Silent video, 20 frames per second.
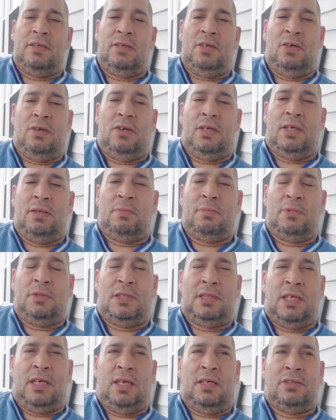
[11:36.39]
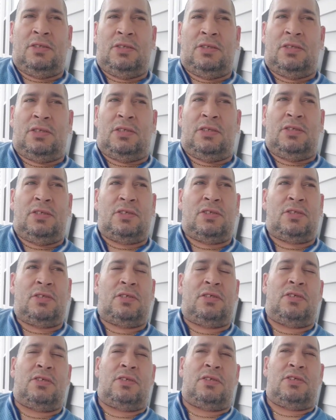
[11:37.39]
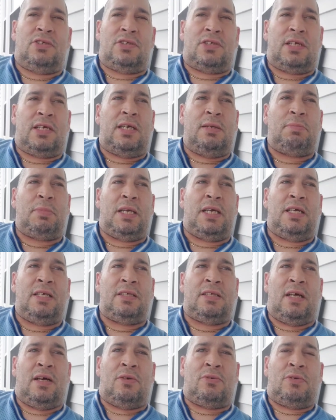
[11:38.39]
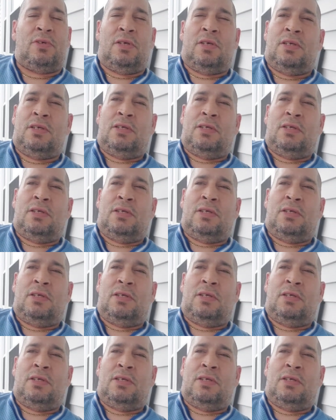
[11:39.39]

You know what I'm saying? Just, just, just to keep the heat down,